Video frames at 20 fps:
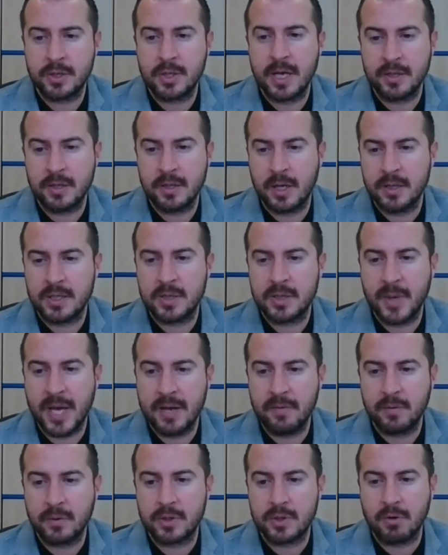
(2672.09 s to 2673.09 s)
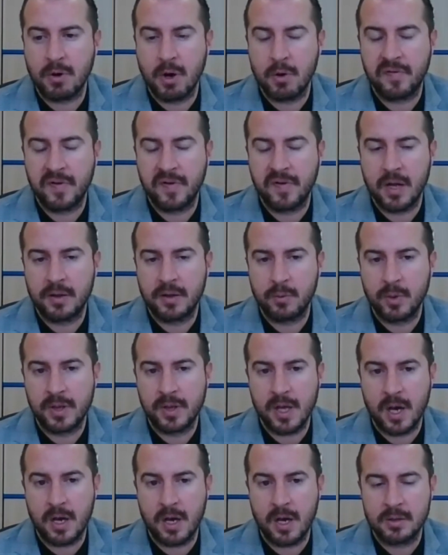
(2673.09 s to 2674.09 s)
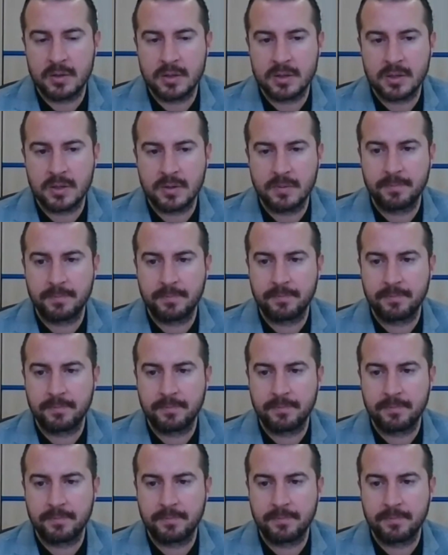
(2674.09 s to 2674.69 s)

and to be able to grow further with the arts.